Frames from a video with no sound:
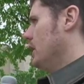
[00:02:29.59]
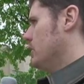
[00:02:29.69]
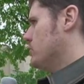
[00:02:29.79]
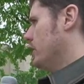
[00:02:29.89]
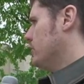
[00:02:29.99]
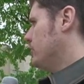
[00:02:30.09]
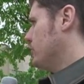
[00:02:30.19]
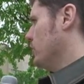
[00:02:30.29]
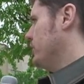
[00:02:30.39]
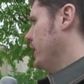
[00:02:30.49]
and trying to
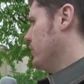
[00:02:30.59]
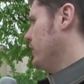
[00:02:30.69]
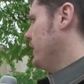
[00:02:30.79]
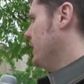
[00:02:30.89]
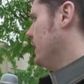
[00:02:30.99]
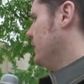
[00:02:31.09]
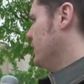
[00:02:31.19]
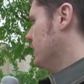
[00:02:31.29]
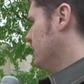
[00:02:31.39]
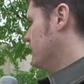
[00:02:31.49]
restore integrity in
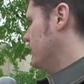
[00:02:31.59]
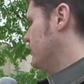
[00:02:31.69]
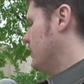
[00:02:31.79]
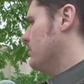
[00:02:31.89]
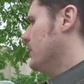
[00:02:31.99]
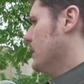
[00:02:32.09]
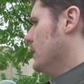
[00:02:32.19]
the system,